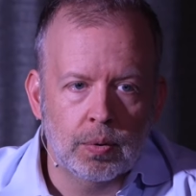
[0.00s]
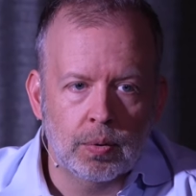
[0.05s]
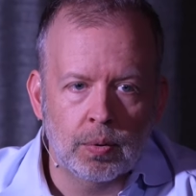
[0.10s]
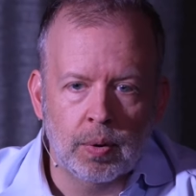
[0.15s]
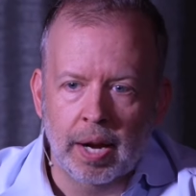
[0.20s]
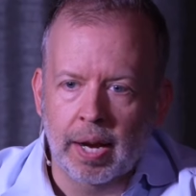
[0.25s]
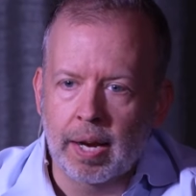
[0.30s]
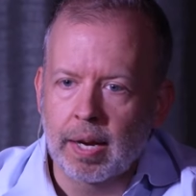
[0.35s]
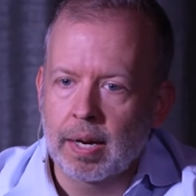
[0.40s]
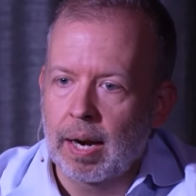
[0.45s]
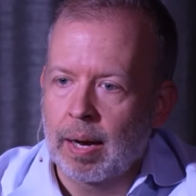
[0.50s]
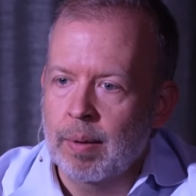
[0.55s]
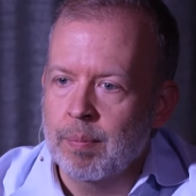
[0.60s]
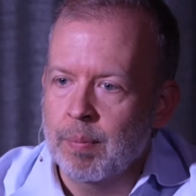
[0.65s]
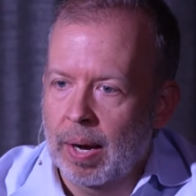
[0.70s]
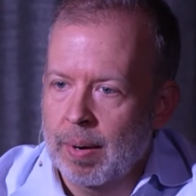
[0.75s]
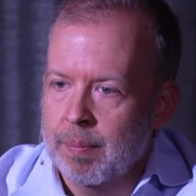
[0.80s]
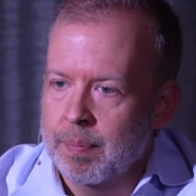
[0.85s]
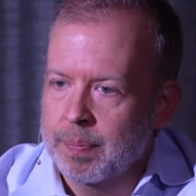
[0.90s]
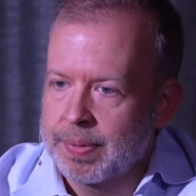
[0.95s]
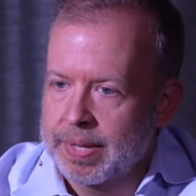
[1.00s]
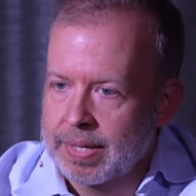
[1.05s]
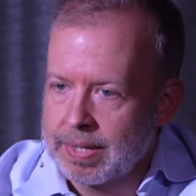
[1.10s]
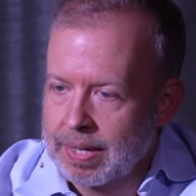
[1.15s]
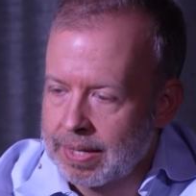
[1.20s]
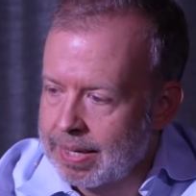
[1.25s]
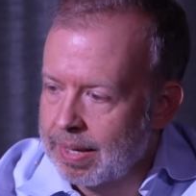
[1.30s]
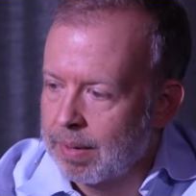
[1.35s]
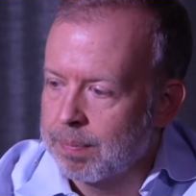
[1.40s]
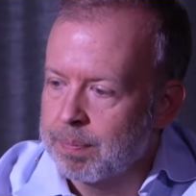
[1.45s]
right?
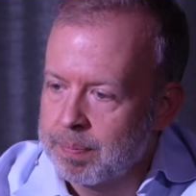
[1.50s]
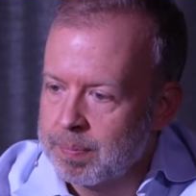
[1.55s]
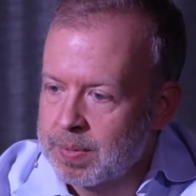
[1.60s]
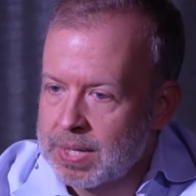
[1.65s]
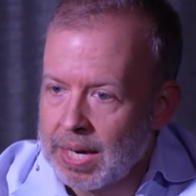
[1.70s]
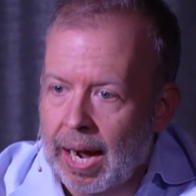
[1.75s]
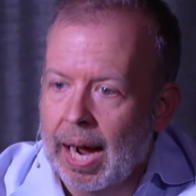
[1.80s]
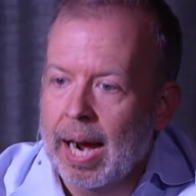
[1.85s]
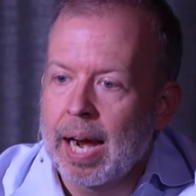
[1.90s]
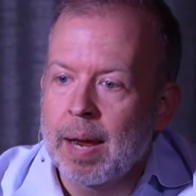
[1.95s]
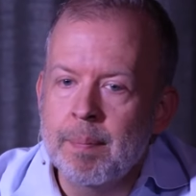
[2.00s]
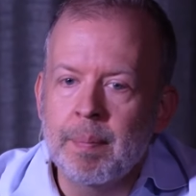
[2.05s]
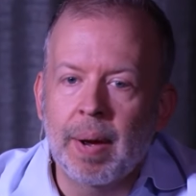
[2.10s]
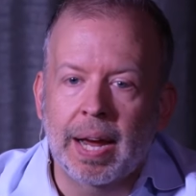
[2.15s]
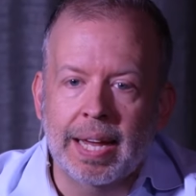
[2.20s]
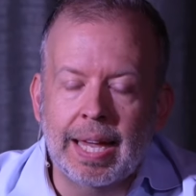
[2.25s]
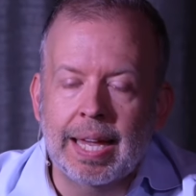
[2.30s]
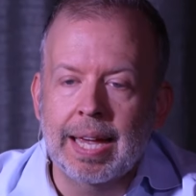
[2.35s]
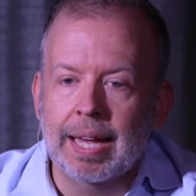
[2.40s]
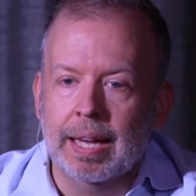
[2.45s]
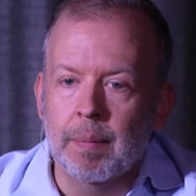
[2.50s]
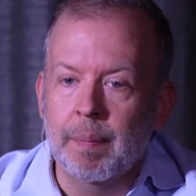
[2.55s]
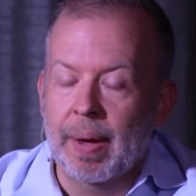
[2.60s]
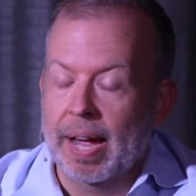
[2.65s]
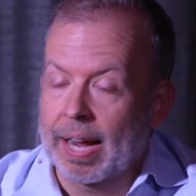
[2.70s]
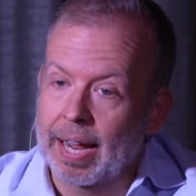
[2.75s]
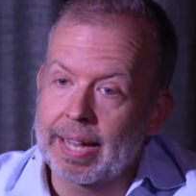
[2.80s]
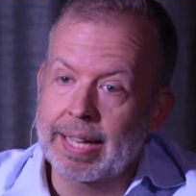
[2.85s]
The time I can't get back.